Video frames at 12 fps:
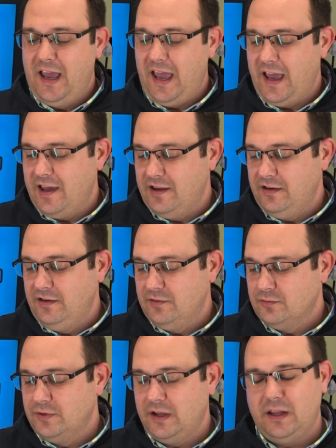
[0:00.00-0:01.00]
And
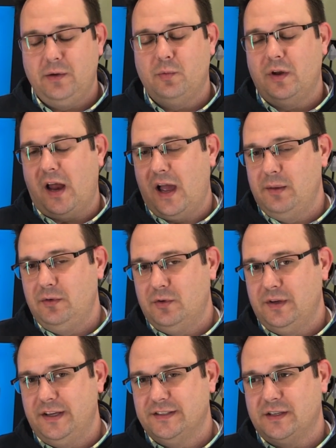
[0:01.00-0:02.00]
really what I'm
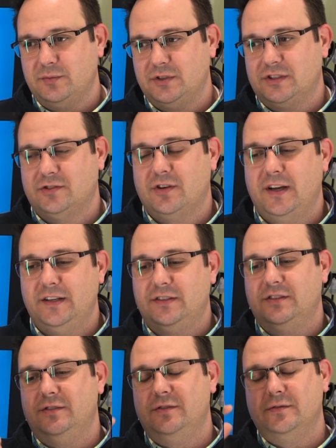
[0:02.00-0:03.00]
doing is I'm just trying
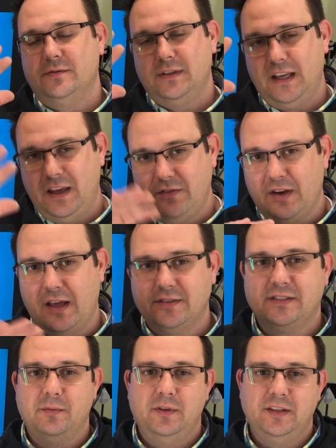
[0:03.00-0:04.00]
to even out
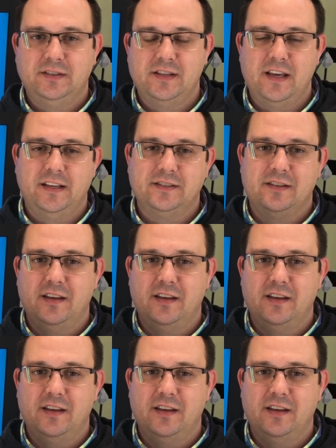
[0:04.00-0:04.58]
of these things.